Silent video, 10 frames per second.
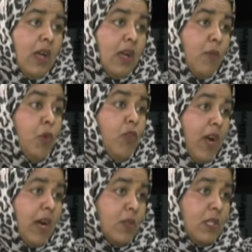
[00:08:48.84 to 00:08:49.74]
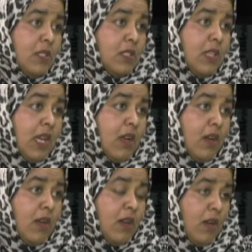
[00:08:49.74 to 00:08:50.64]
move out
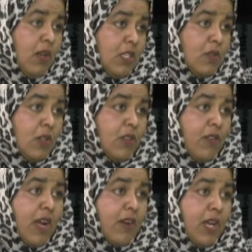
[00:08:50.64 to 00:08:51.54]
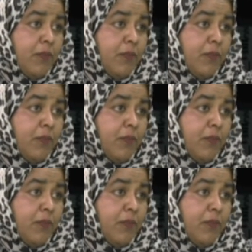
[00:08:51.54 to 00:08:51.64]
into another area.